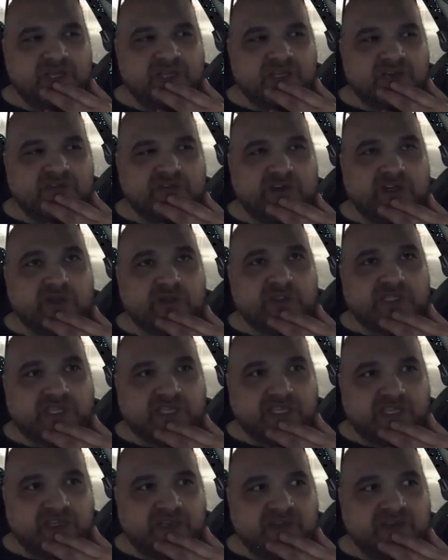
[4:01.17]
Corino's
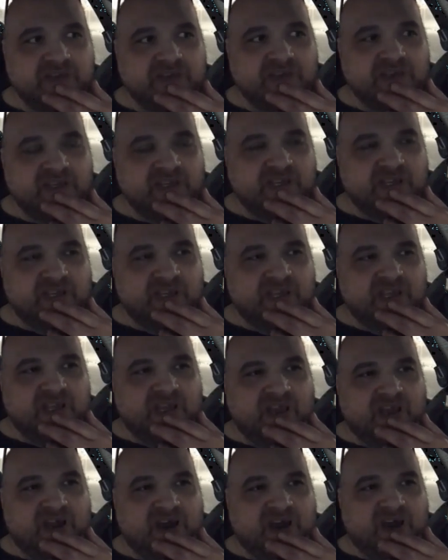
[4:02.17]
kid,
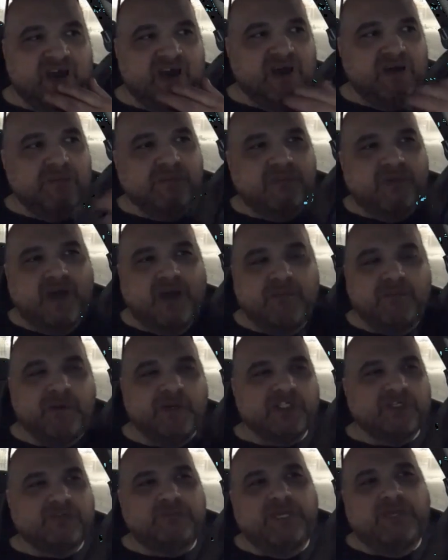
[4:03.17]
um, a
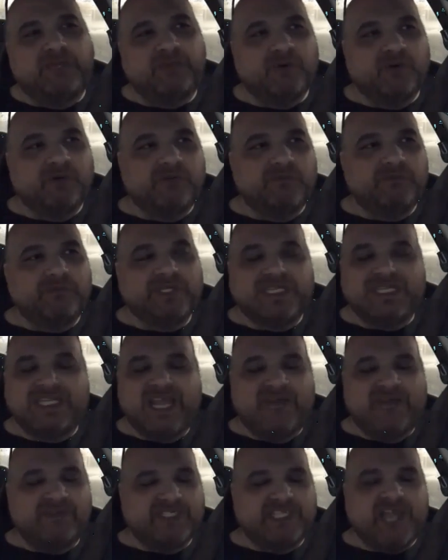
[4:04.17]
bunch of people, but didn't
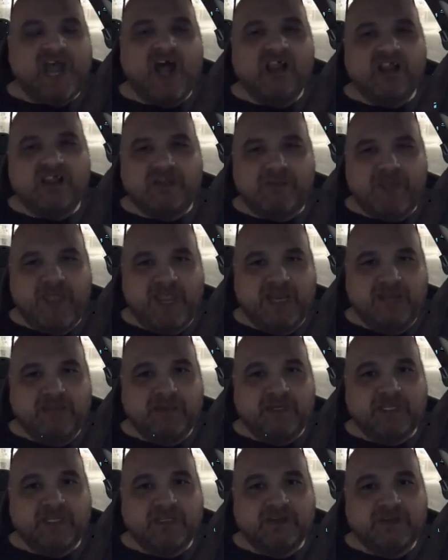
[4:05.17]
have a dollar to pay
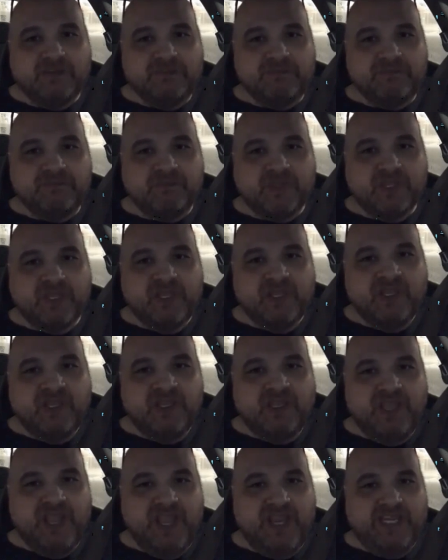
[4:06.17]
anybody,
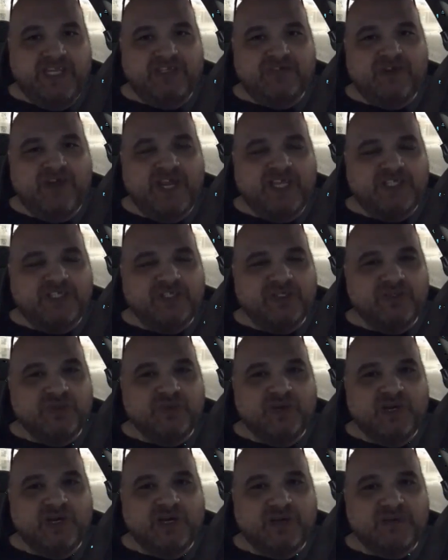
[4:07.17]
and he tried
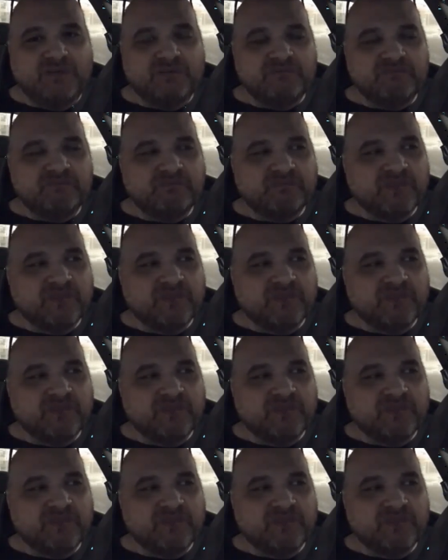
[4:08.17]
to um,